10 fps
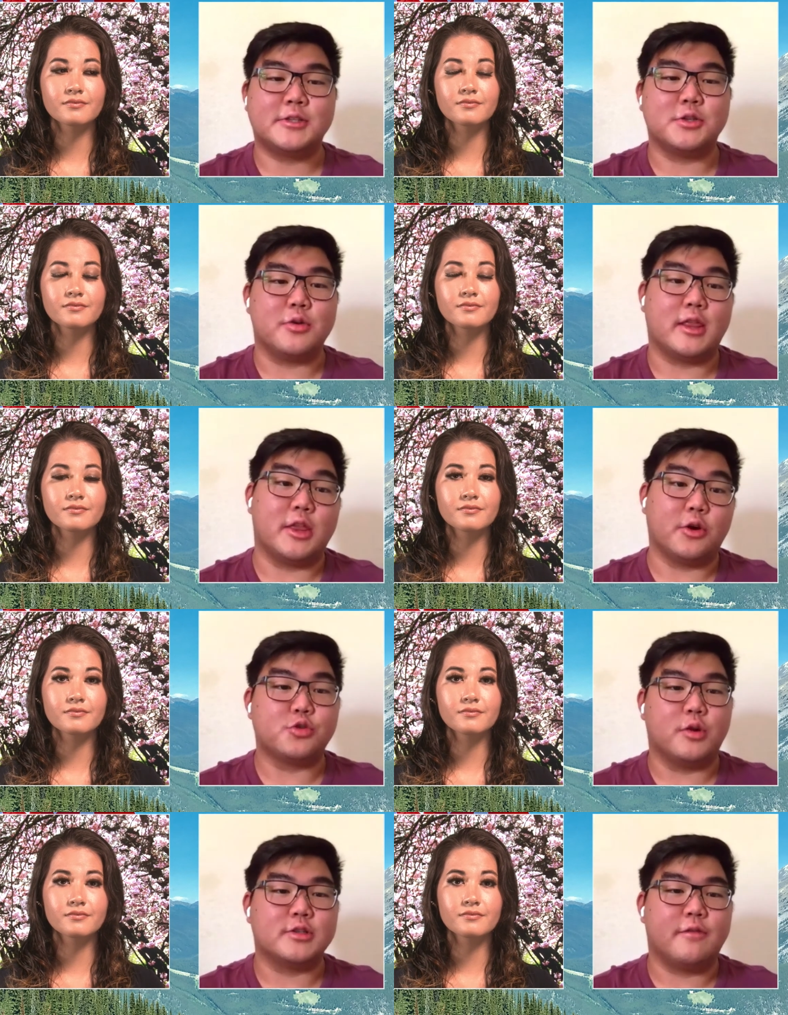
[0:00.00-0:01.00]
Speaker 1: still get
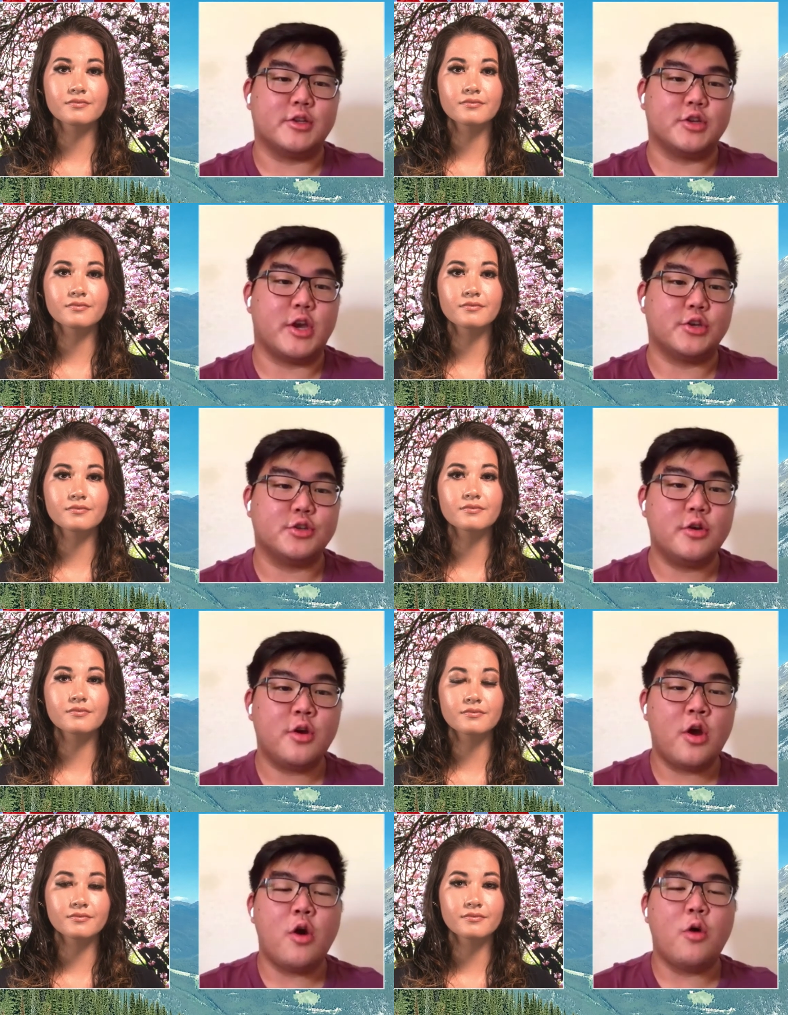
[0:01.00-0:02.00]
their choice of
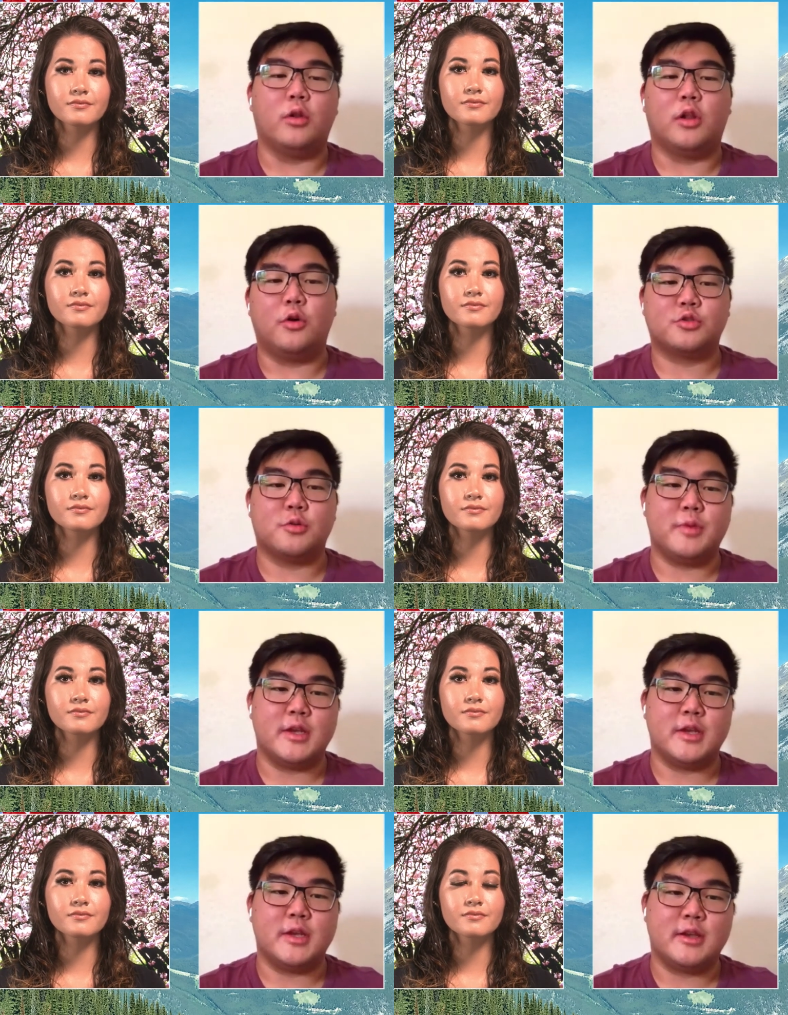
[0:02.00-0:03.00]
education while also
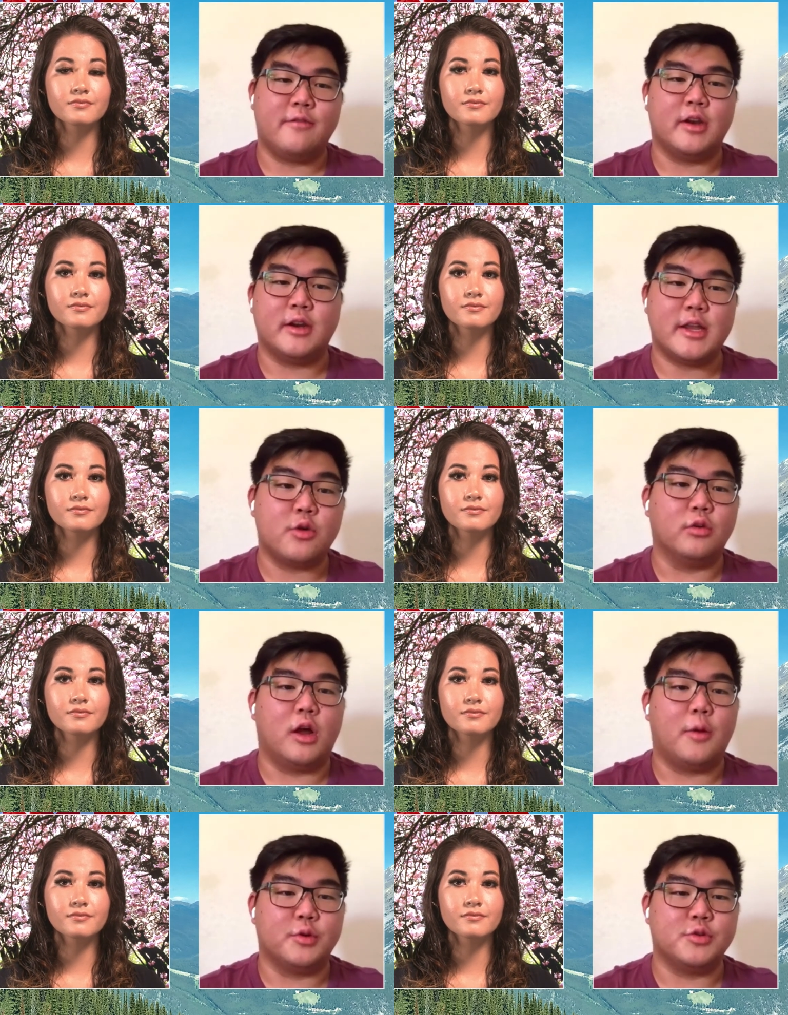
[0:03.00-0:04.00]
being given an
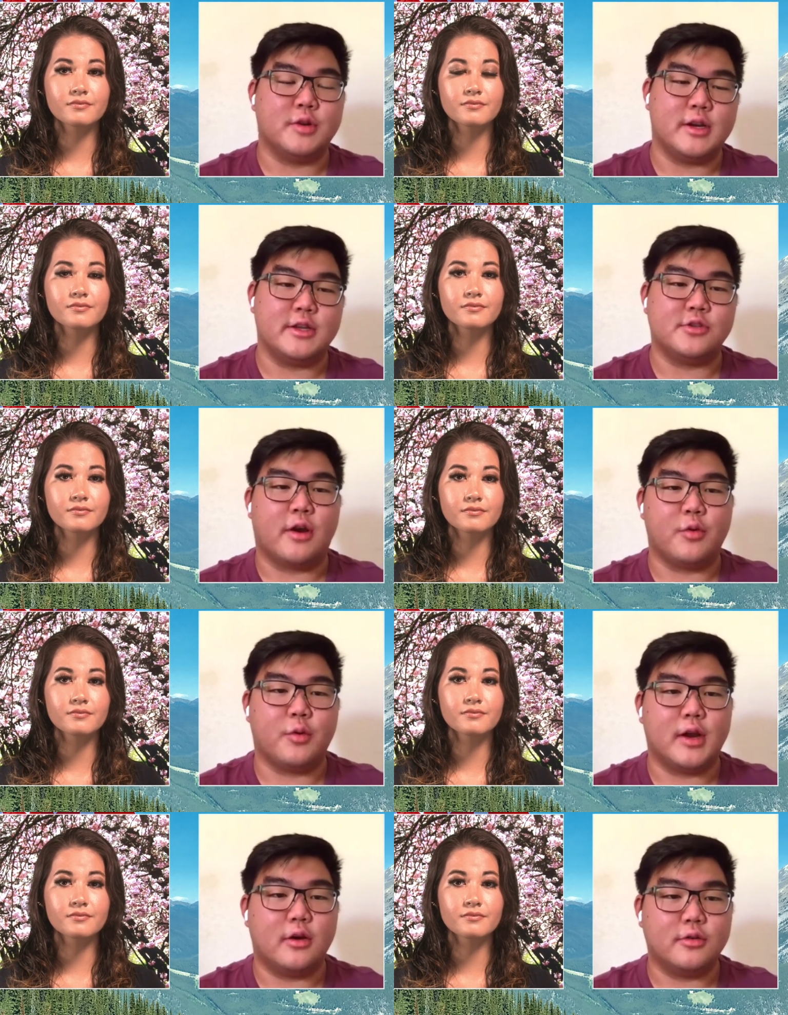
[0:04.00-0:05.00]
equal opportunity to
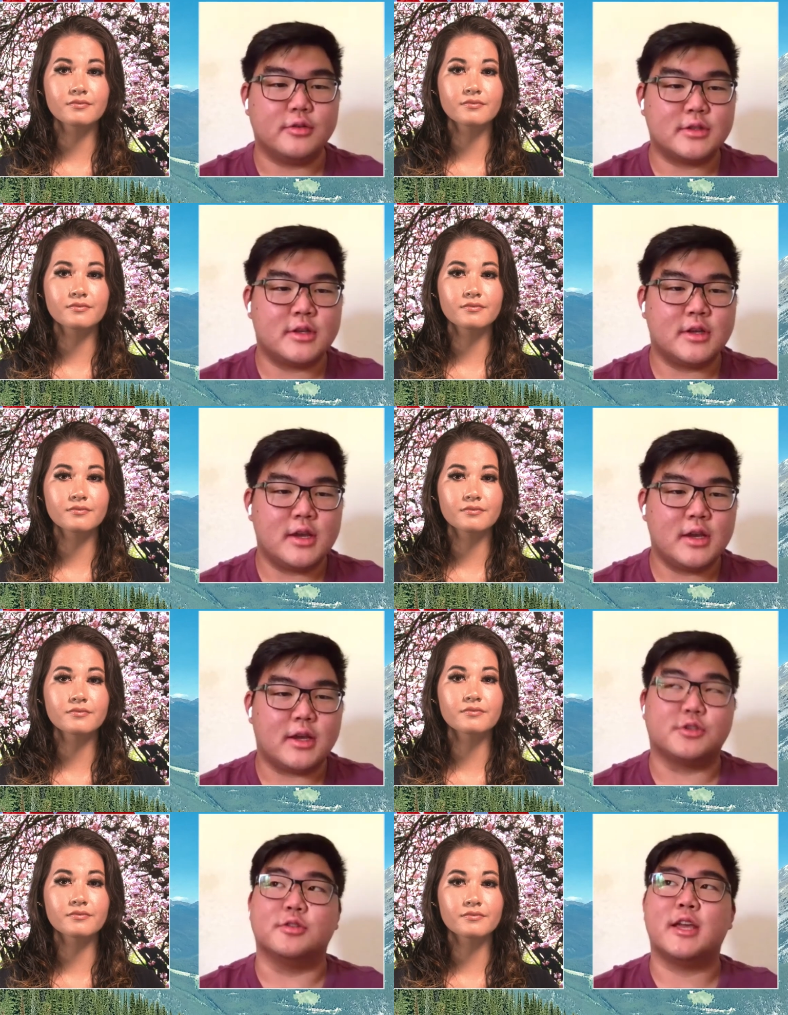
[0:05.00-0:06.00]
everyone else.
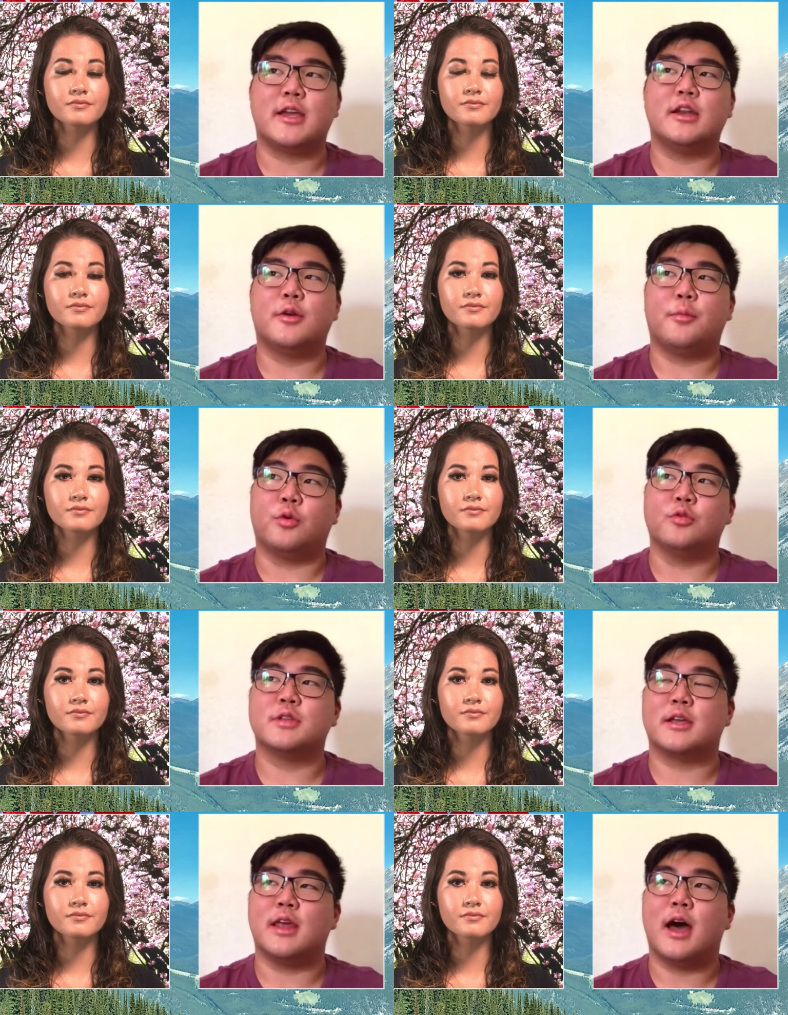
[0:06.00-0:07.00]
And so taking an
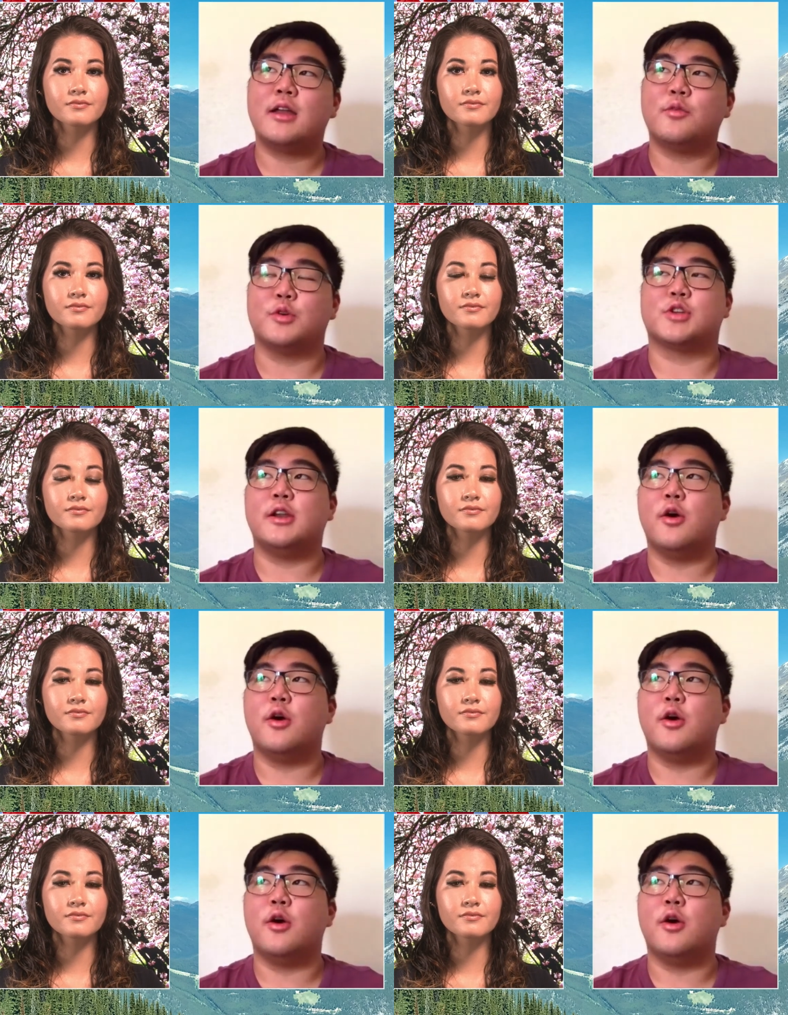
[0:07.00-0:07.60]
approach like that, which